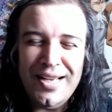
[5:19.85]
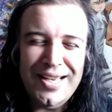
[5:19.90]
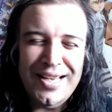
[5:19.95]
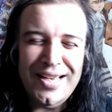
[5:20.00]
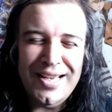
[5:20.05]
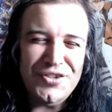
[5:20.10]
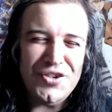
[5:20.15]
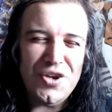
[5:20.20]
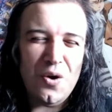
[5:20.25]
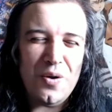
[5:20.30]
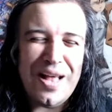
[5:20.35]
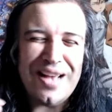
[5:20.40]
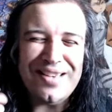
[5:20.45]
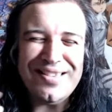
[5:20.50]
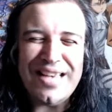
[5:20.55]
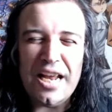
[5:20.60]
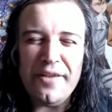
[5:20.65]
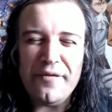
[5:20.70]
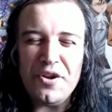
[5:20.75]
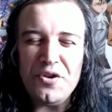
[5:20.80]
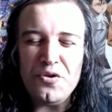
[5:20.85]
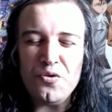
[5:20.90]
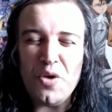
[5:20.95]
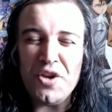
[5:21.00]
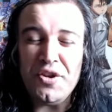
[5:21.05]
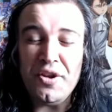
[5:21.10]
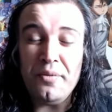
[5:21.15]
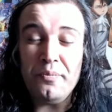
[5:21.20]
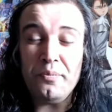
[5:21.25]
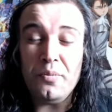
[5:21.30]
So that's kind of
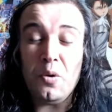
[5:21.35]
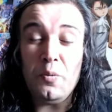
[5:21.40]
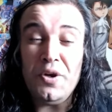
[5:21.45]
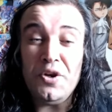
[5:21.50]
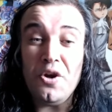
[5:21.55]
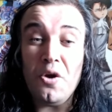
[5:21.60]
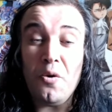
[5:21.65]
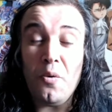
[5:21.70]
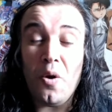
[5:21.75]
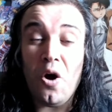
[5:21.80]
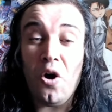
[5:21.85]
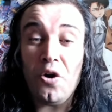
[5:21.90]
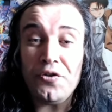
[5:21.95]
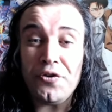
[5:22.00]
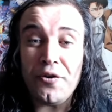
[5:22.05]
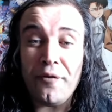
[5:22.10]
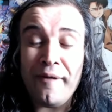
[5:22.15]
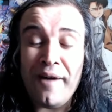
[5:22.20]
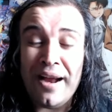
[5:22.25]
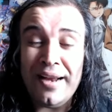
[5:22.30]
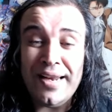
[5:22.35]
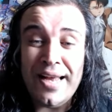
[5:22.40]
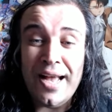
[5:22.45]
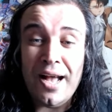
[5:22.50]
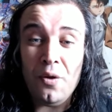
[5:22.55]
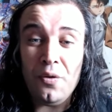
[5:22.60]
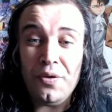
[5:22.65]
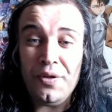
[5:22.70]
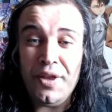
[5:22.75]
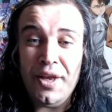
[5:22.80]
interesting. But we do also find
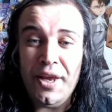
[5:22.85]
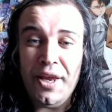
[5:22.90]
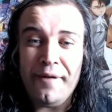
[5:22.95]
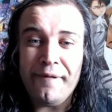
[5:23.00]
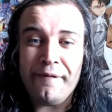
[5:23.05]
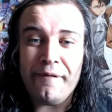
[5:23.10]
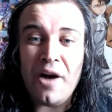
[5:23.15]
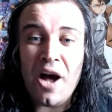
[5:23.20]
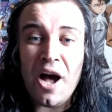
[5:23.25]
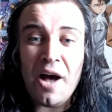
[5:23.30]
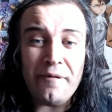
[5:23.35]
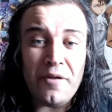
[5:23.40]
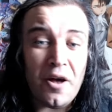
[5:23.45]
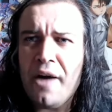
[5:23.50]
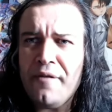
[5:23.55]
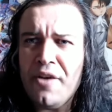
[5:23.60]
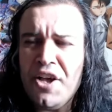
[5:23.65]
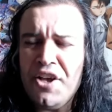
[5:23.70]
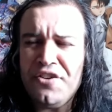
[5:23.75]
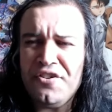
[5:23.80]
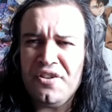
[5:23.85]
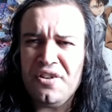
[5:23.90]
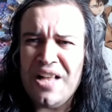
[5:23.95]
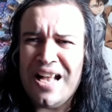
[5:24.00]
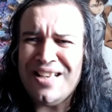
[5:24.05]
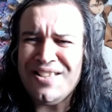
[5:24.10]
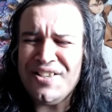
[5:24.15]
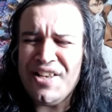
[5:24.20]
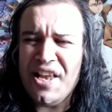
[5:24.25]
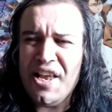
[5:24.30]
out the father is
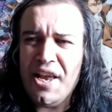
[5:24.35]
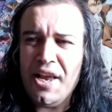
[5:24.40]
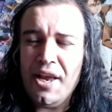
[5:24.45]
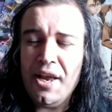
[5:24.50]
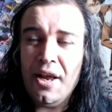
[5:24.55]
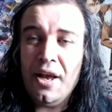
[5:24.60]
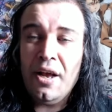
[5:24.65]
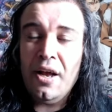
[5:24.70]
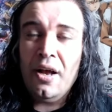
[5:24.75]
Laskey,